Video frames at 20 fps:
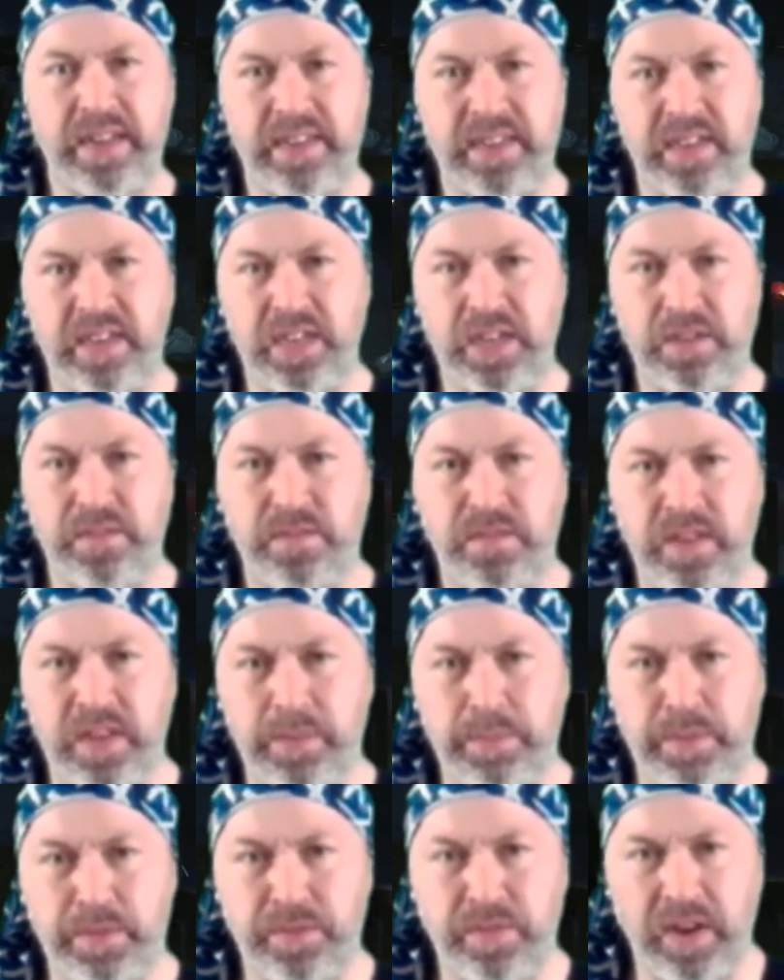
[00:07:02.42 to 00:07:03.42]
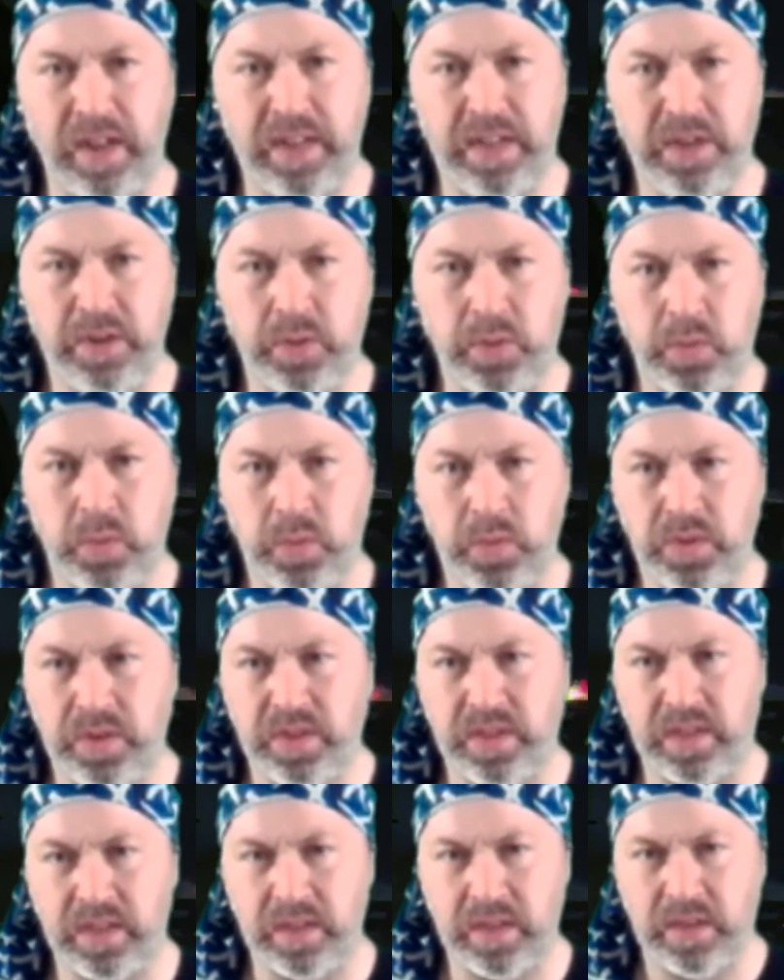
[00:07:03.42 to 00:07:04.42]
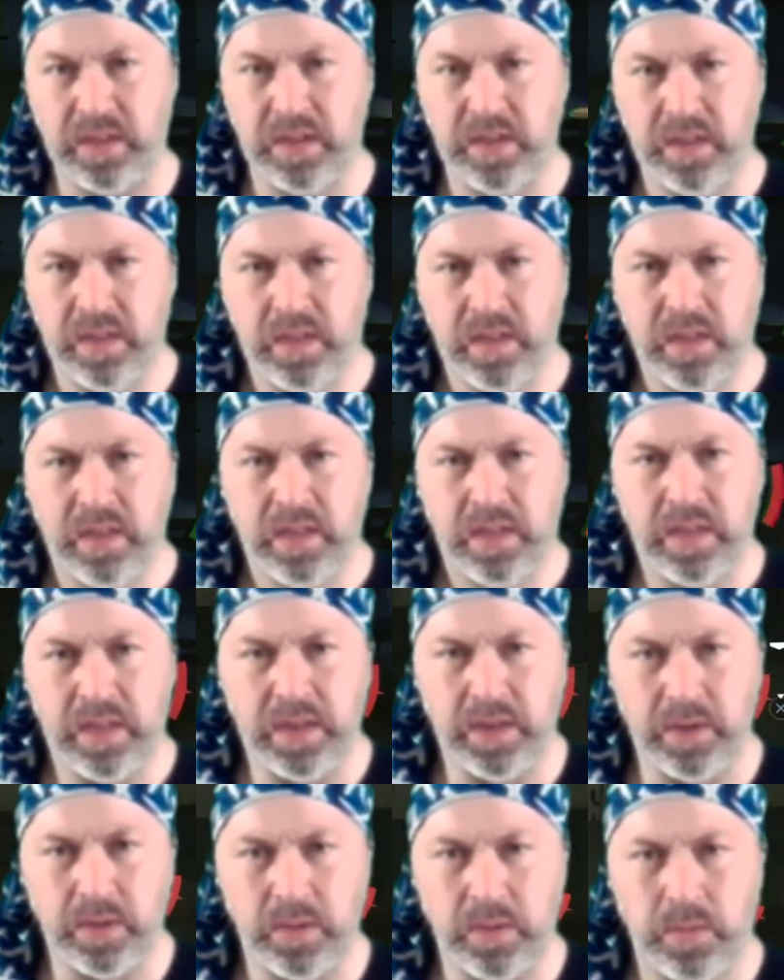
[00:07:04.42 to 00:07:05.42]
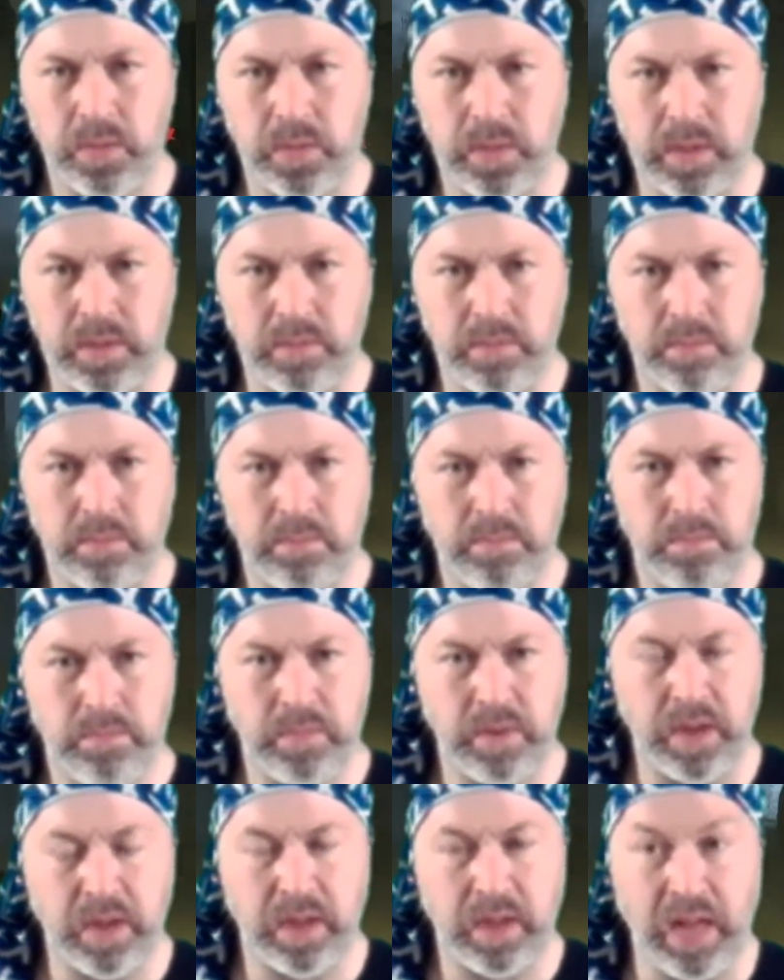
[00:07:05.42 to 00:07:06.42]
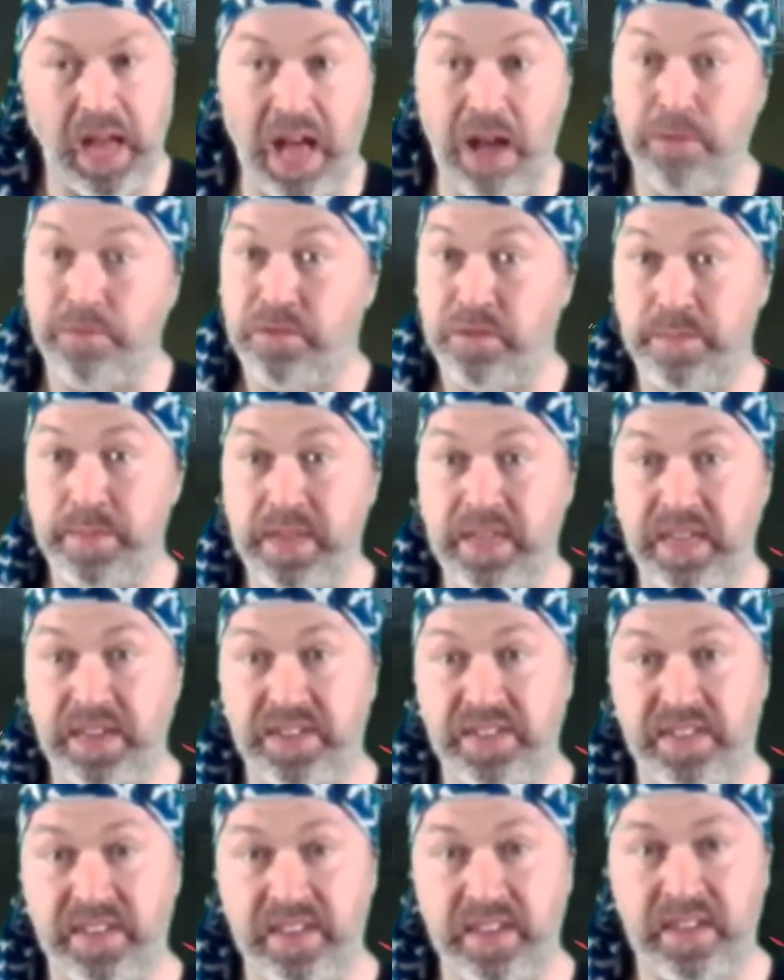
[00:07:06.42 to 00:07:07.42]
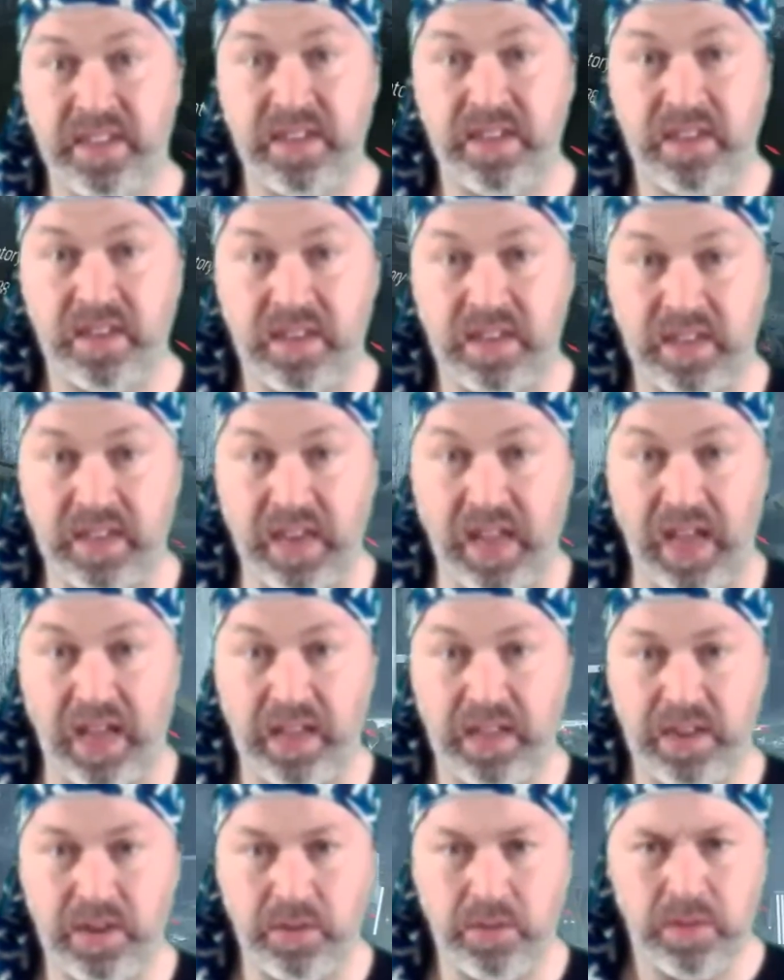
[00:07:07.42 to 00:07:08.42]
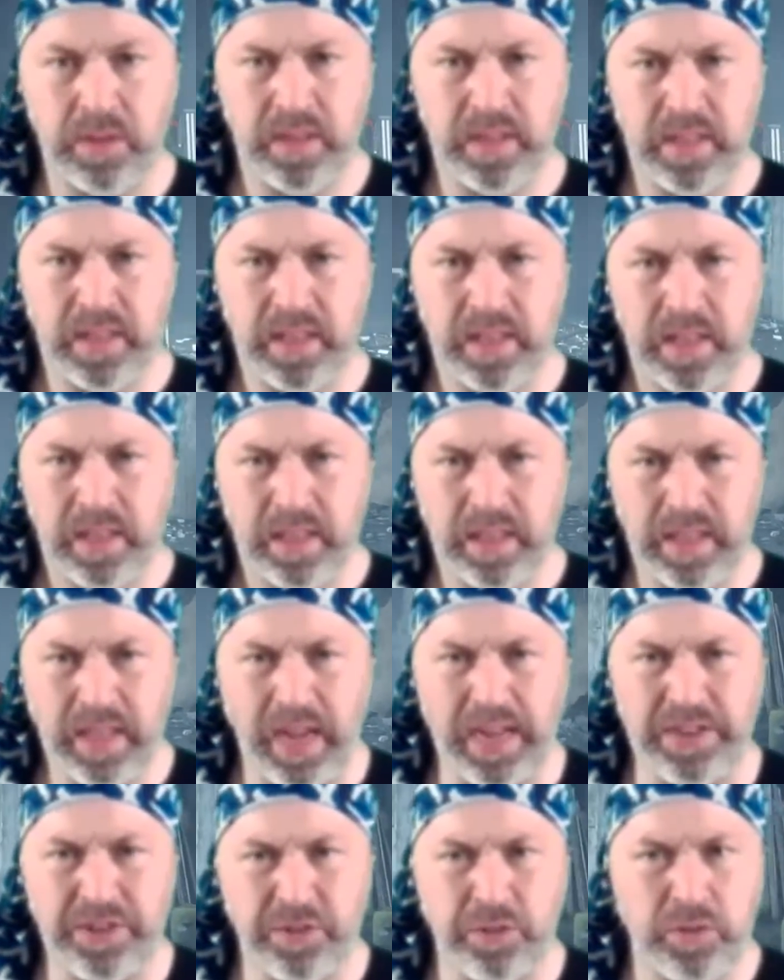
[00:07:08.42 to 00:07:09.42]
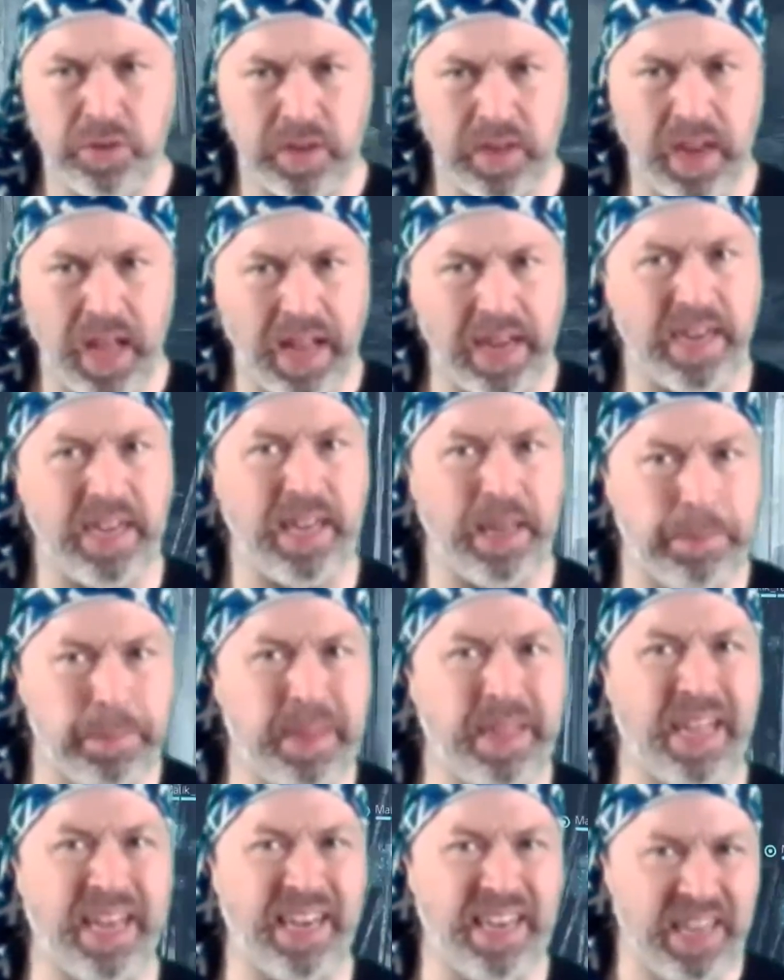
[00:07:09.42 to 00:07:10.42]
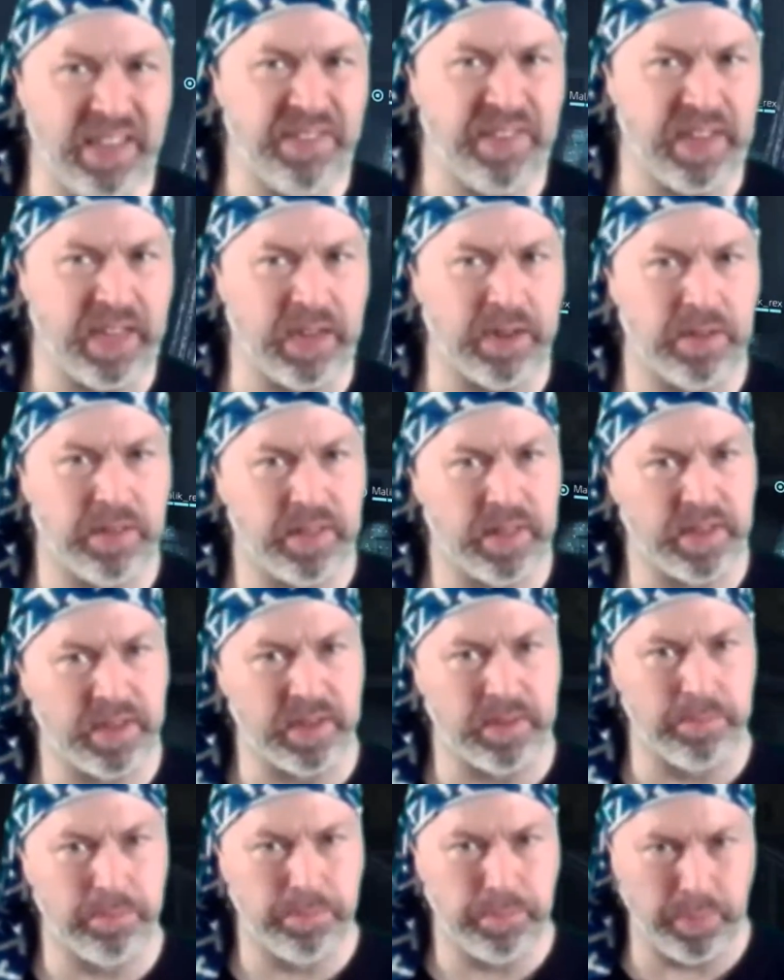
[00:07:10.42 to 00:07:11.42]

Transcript: and your Philip DeFrancos and, you know, and Alpha Mega Sin and that, you know. The guys who can actually make a living out of this and,